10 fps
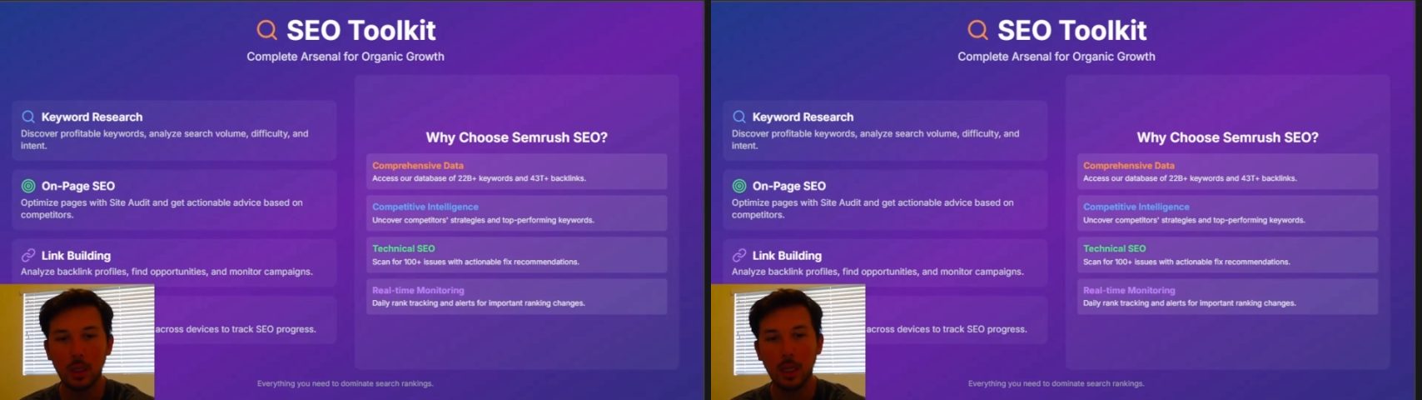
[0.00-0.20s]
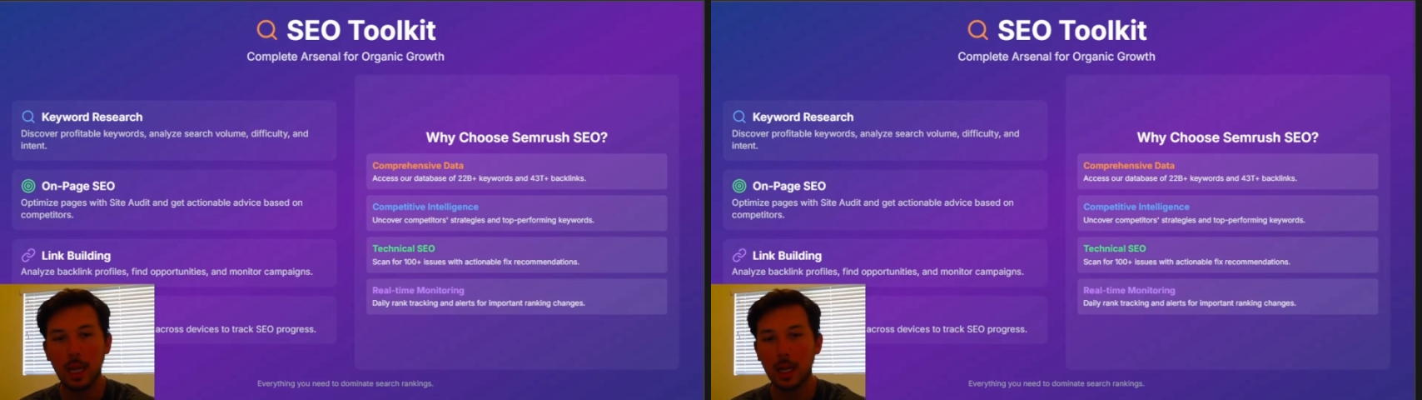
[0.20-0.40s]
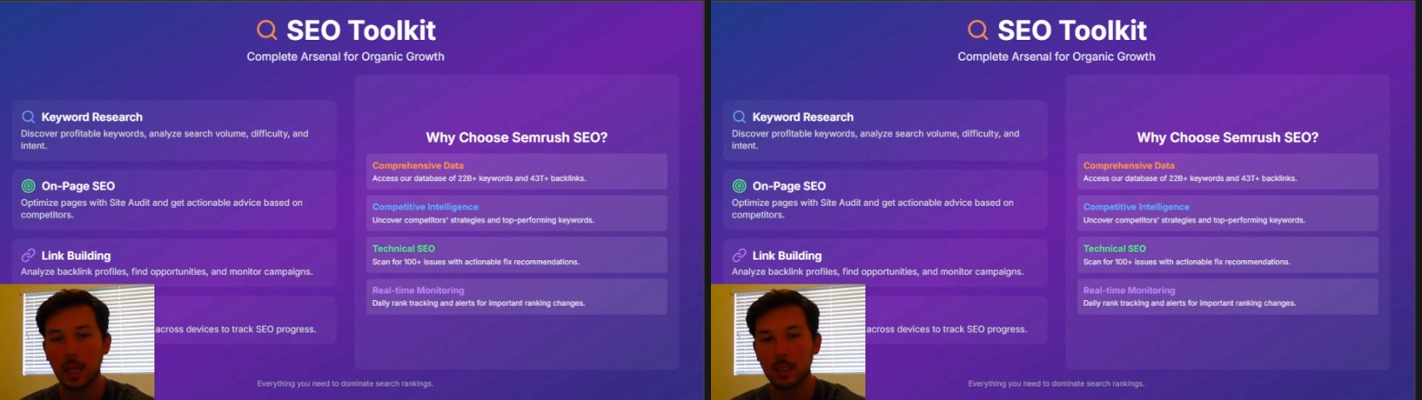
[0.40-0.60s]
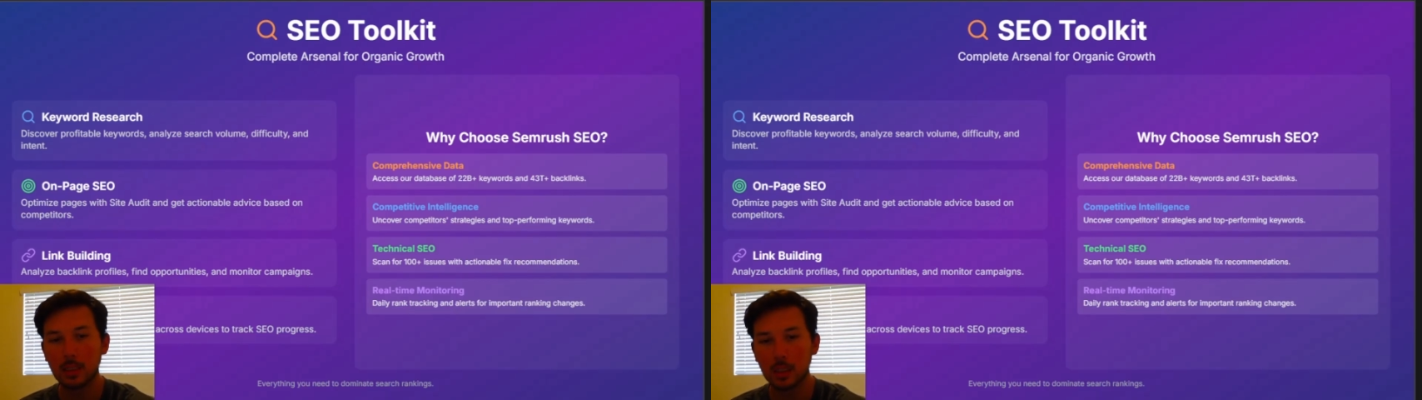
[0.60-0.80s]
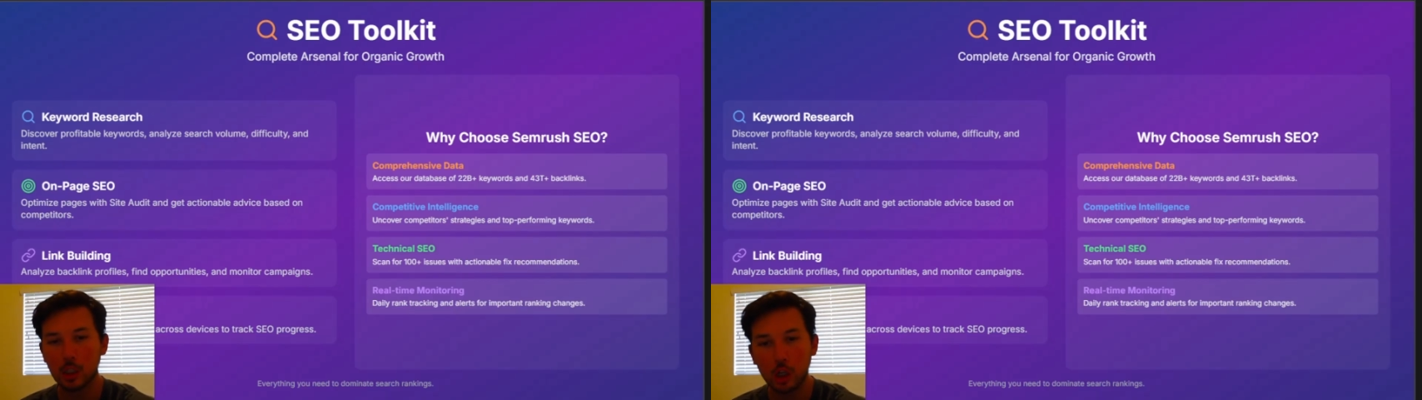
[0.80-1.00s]
It
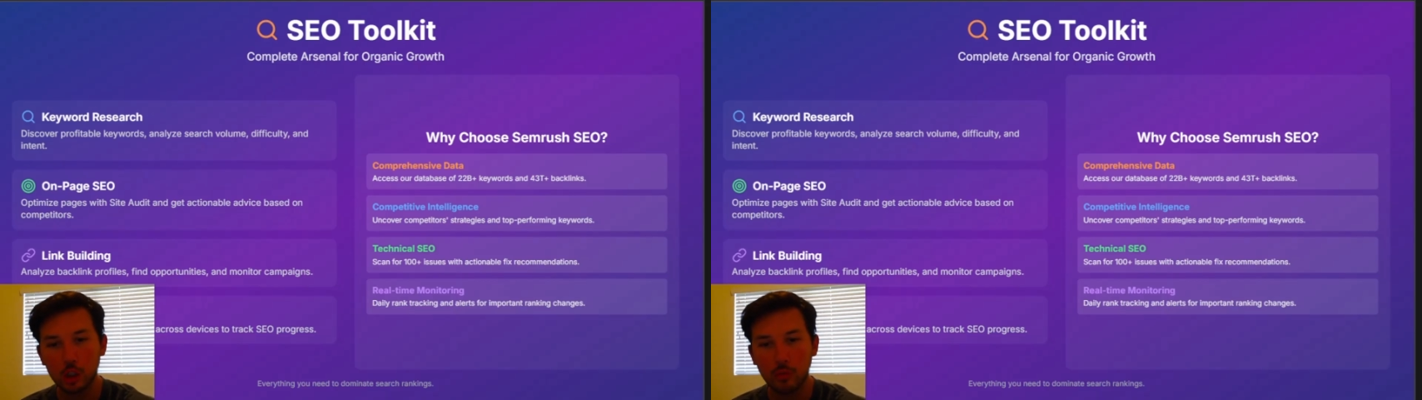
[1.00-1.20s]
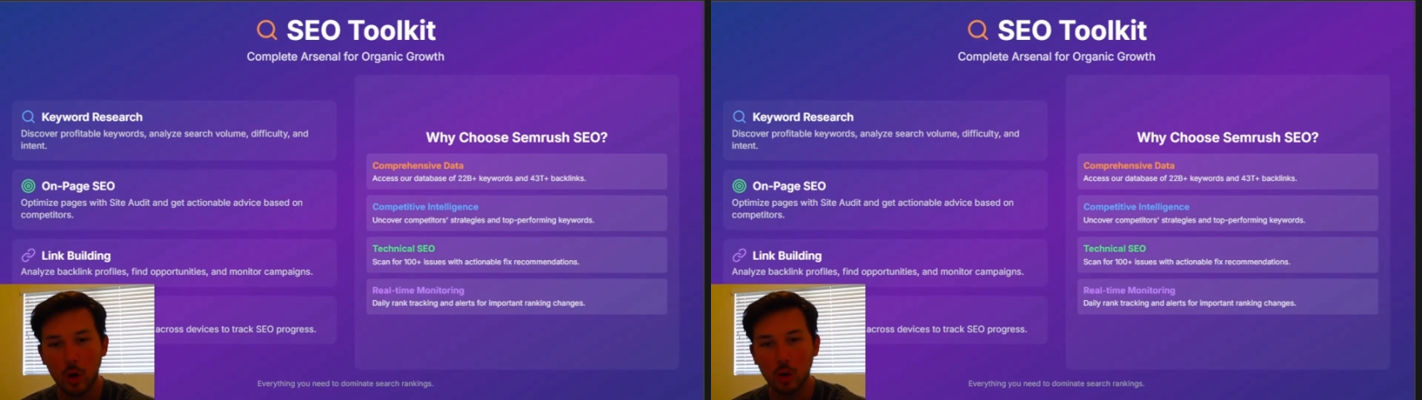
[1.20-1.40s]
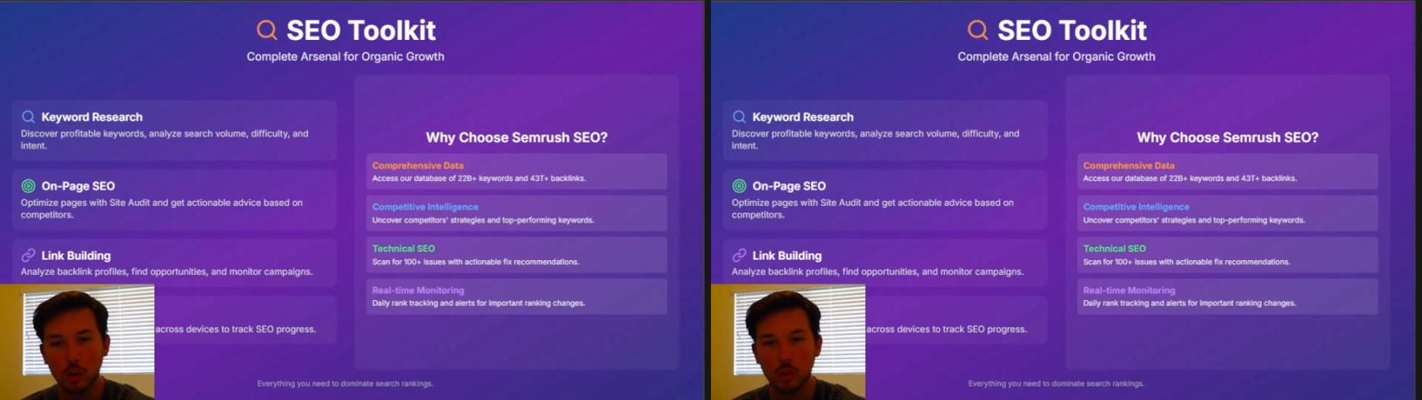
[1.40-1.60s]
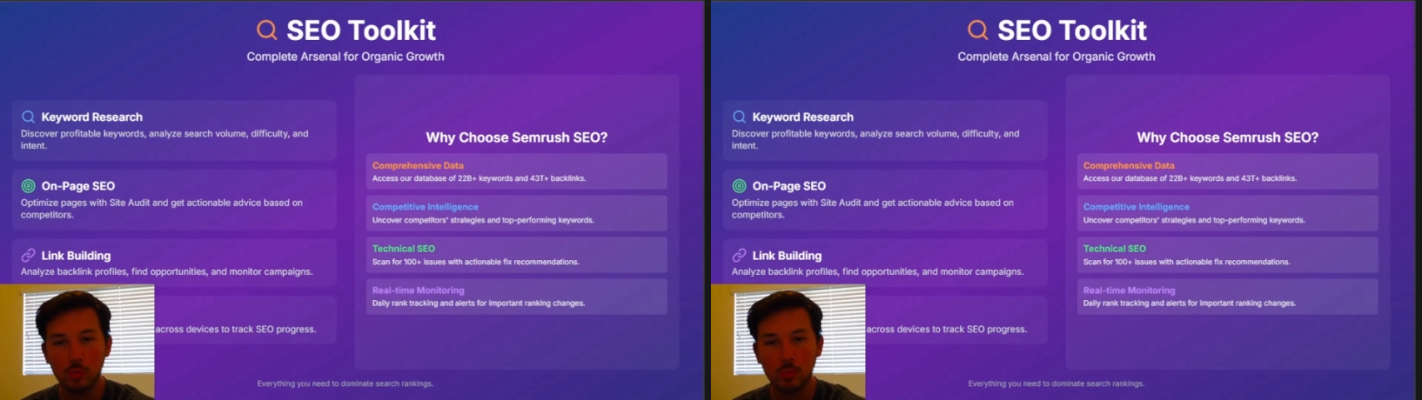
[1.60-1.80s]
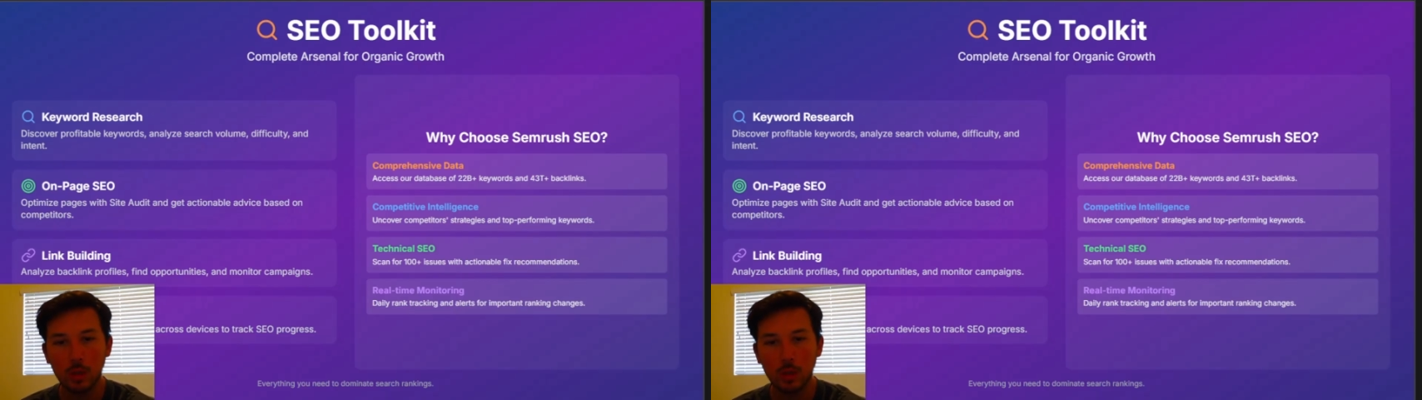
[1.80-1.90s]
analyzes search volume,